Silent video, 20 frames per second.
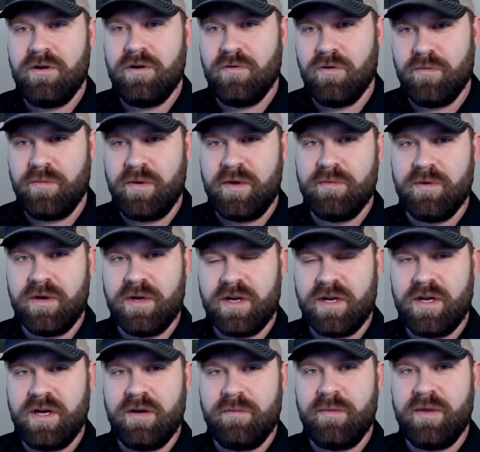where people
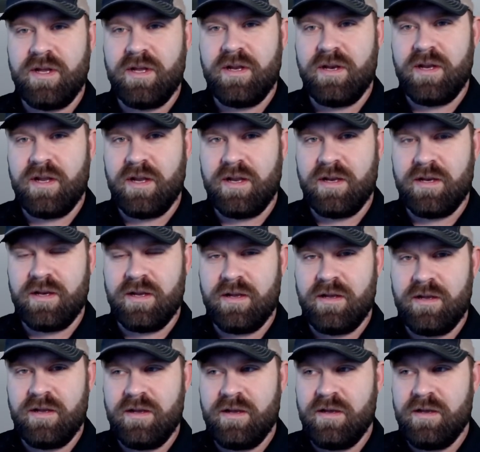could come in
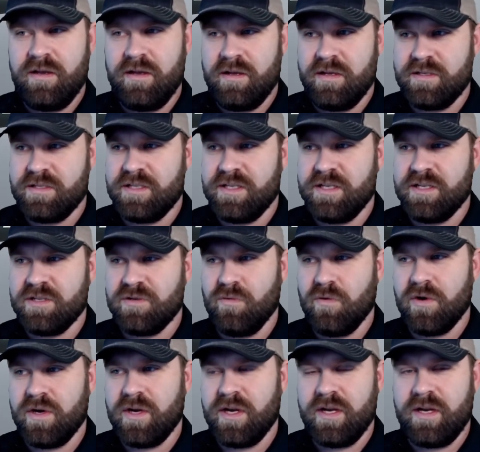and see us
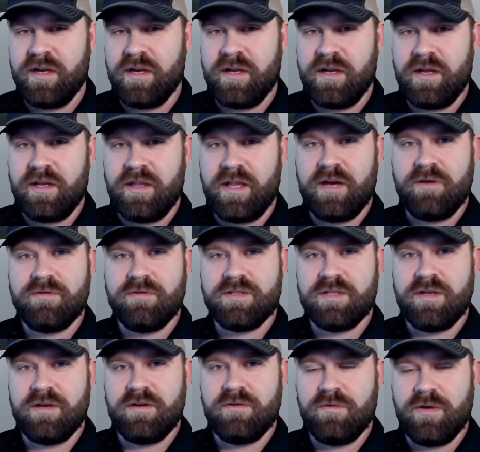working, and that was
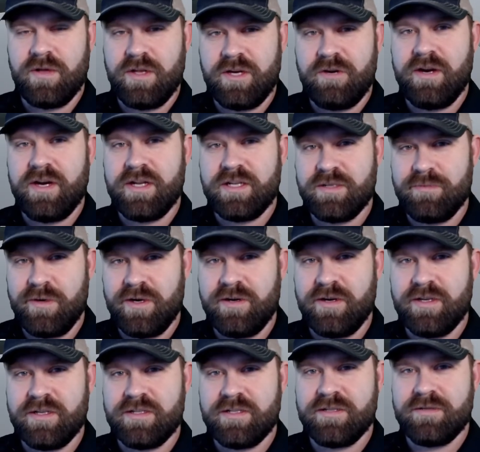a really great
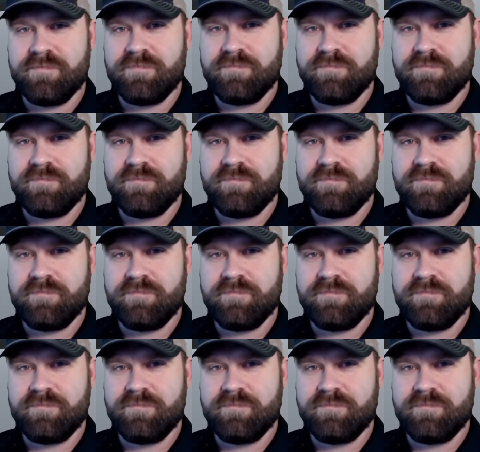experience.